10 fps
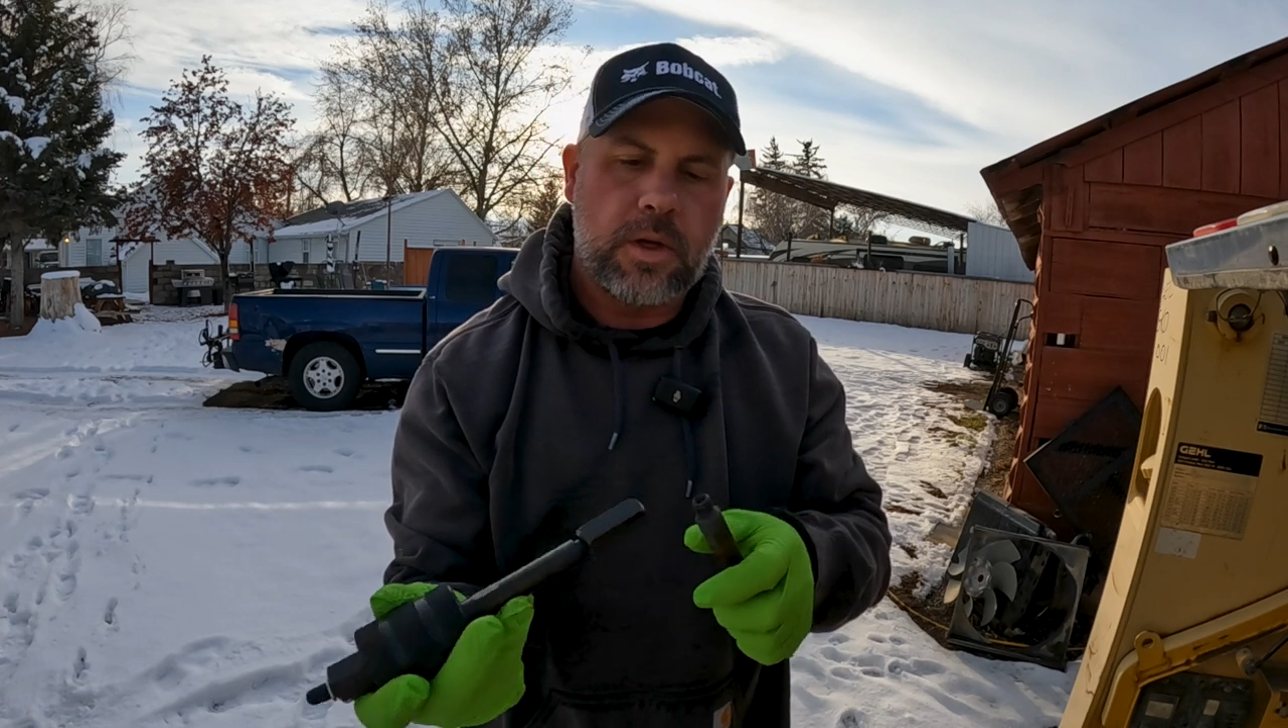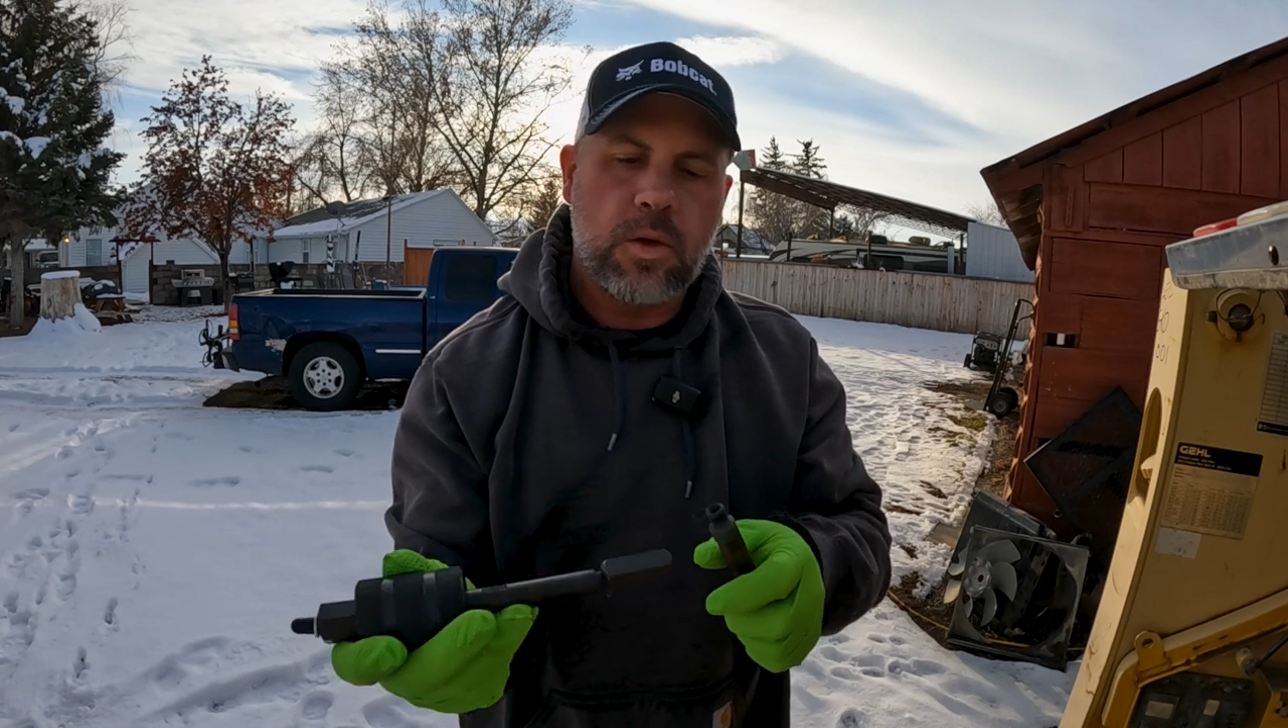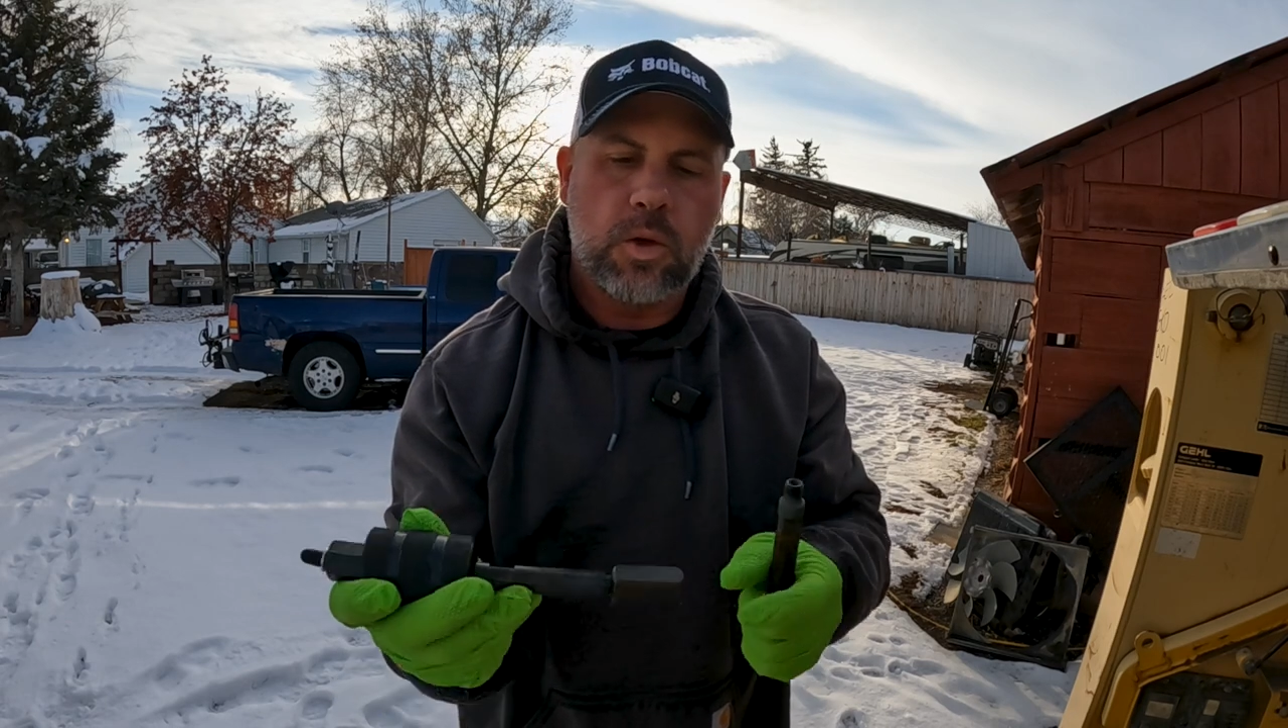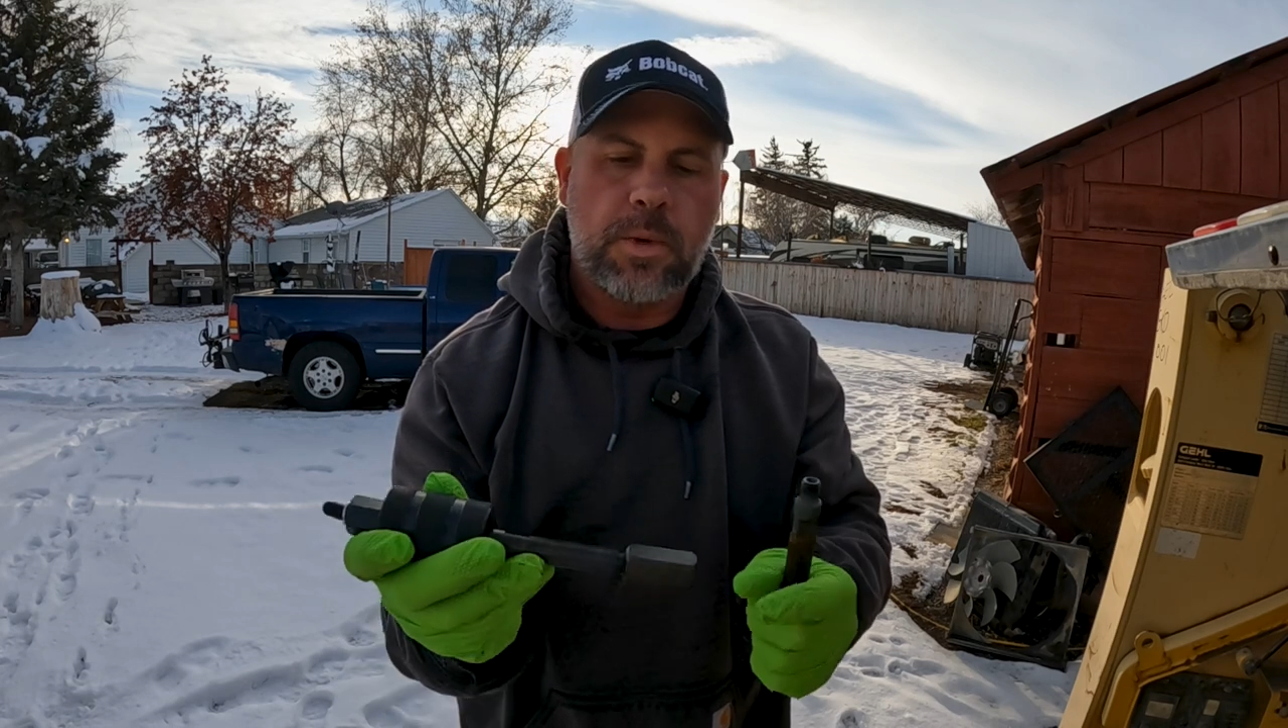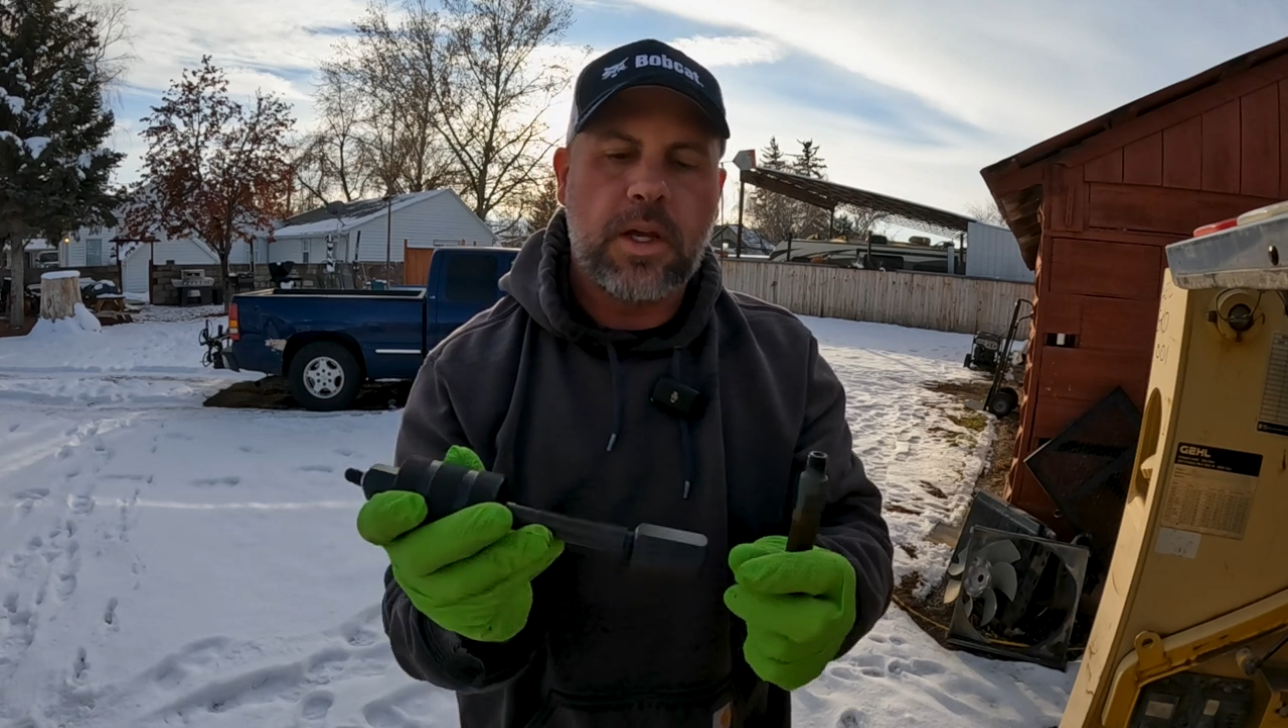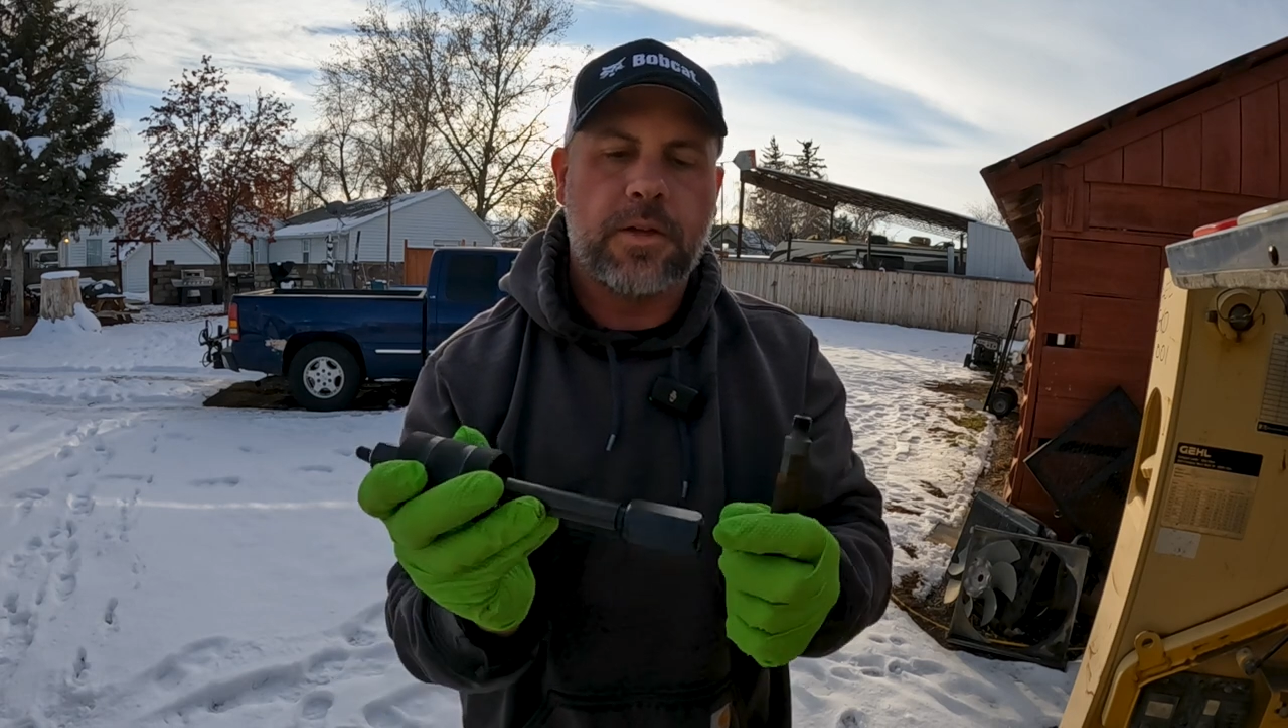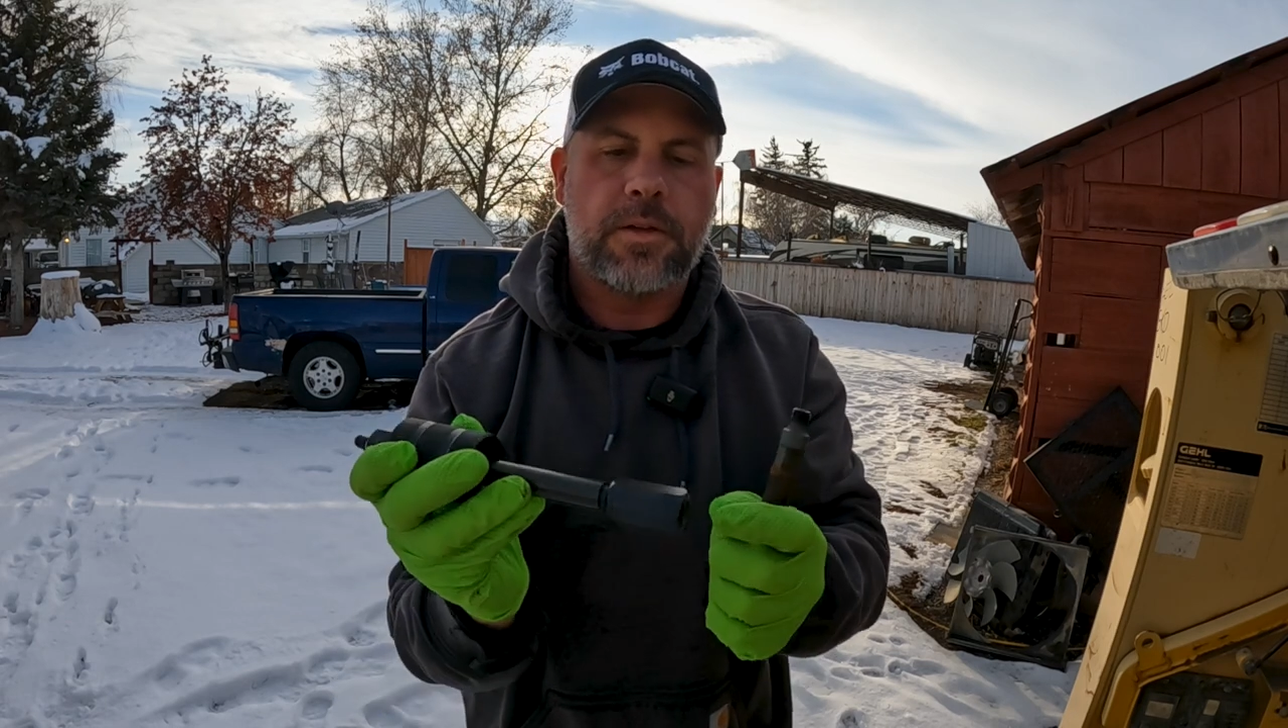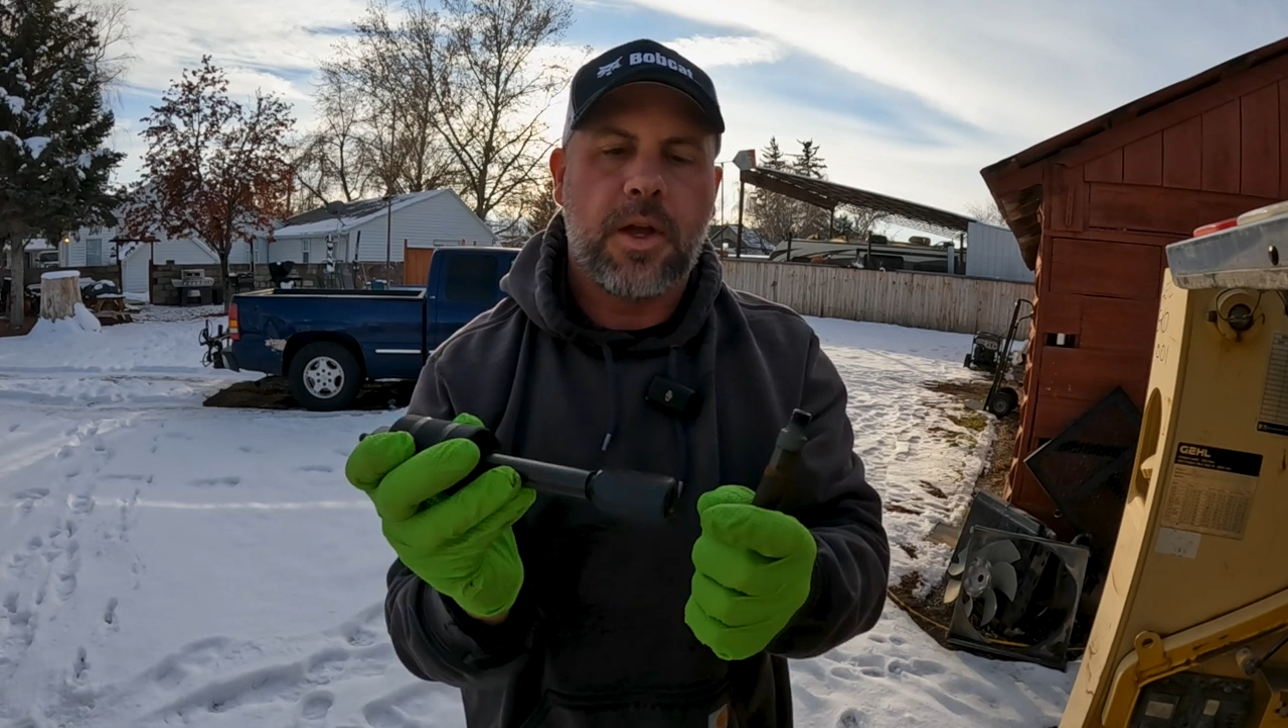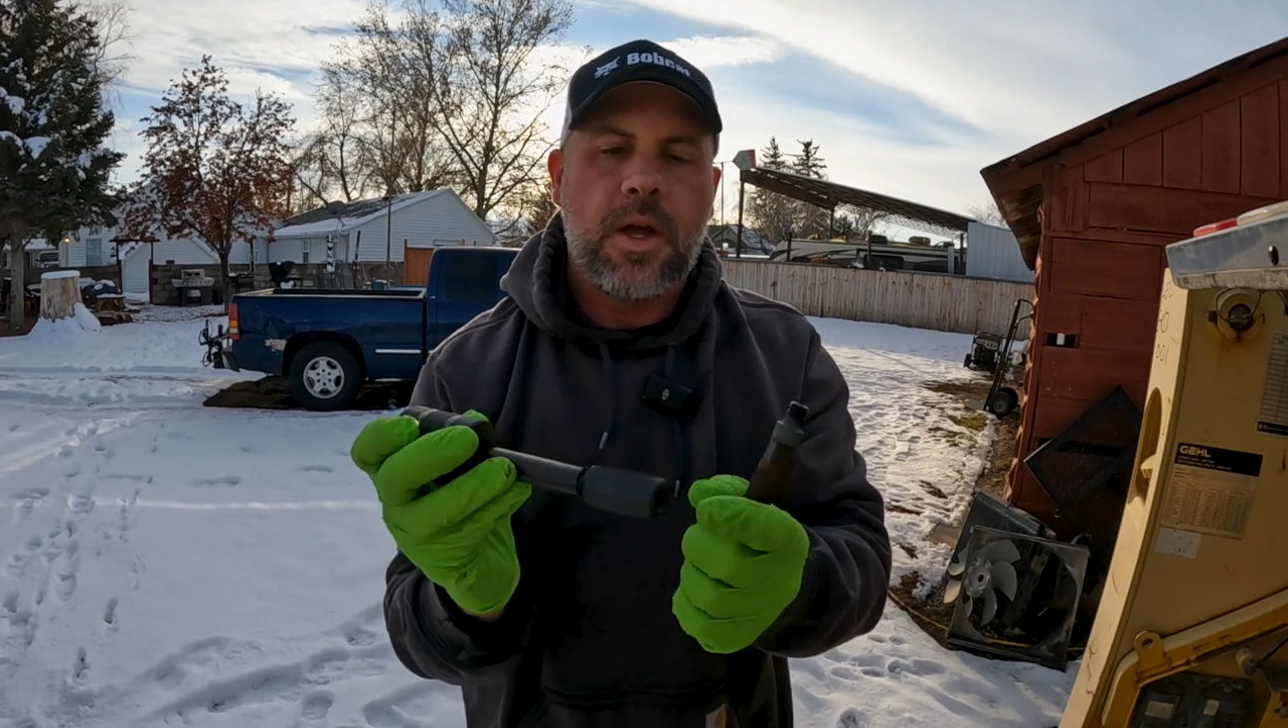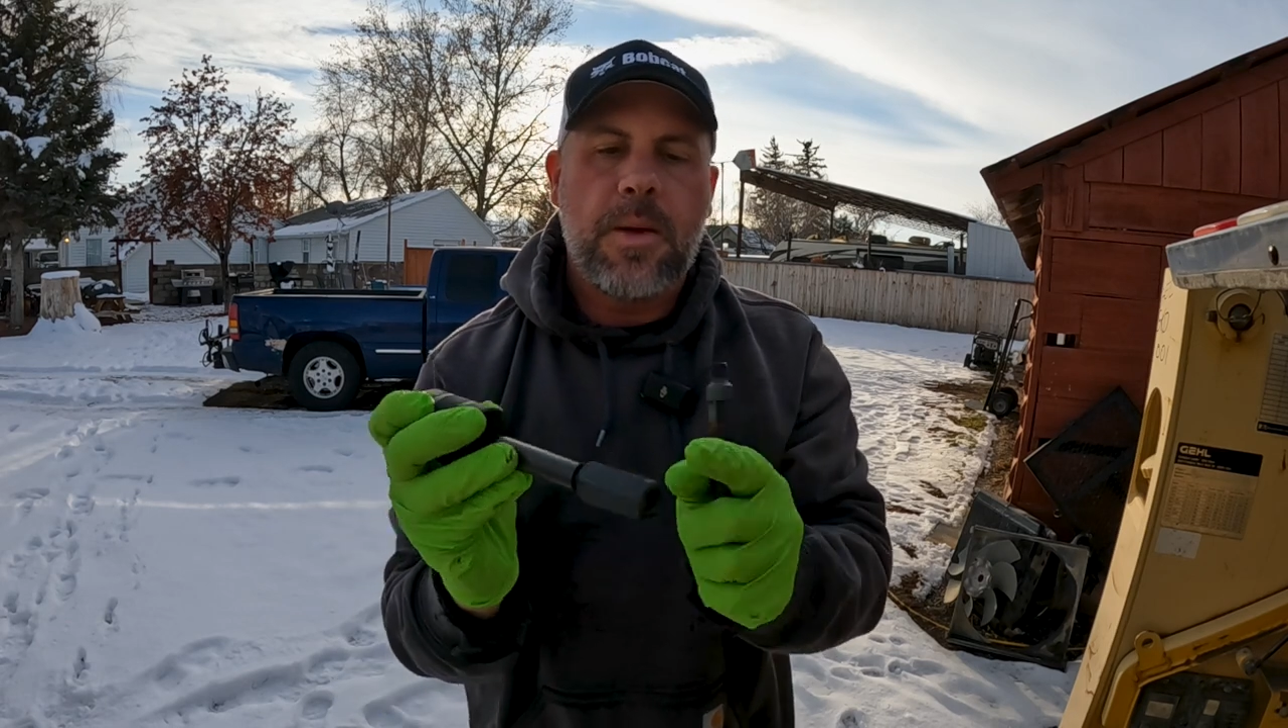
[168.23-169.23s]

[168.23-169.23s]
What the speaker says: cool because